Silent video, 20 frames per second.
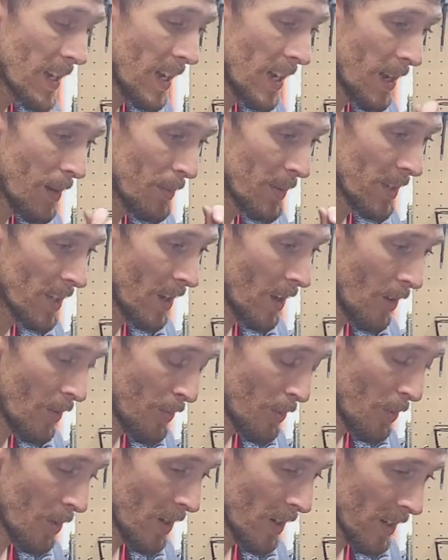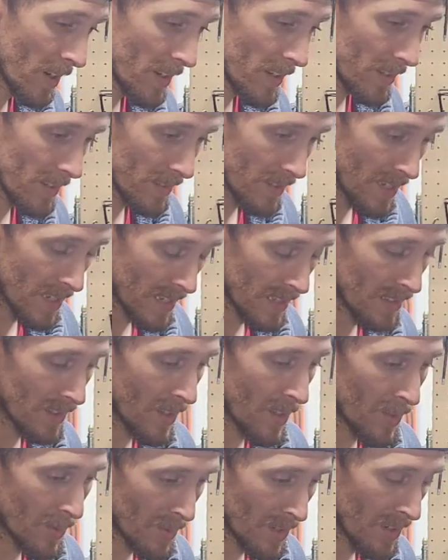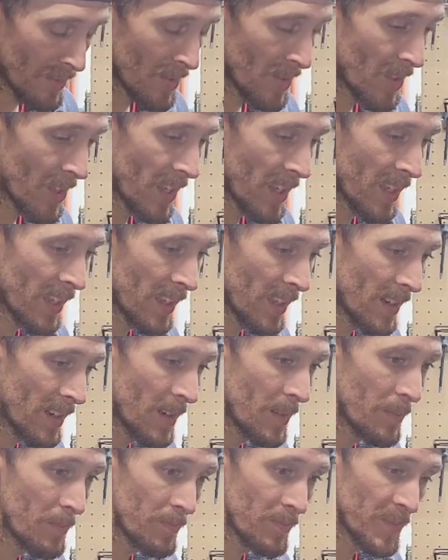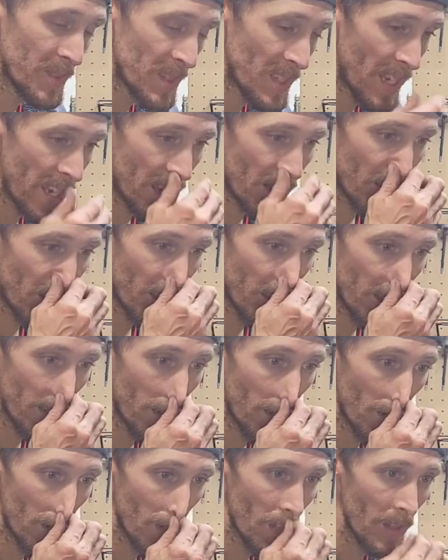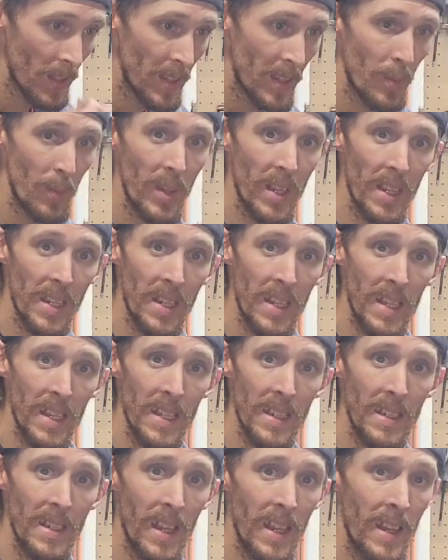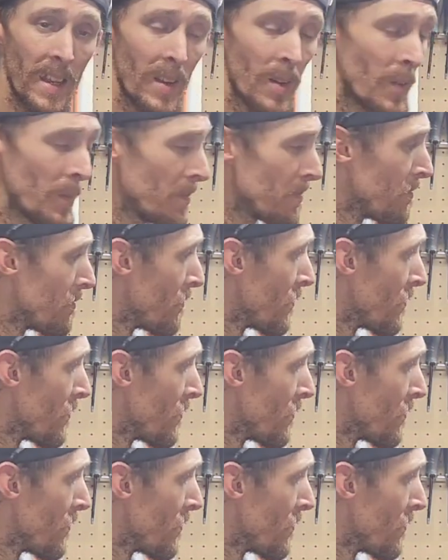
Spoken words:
I'll be off work. I can load everything up. And Saturday early, we can head down.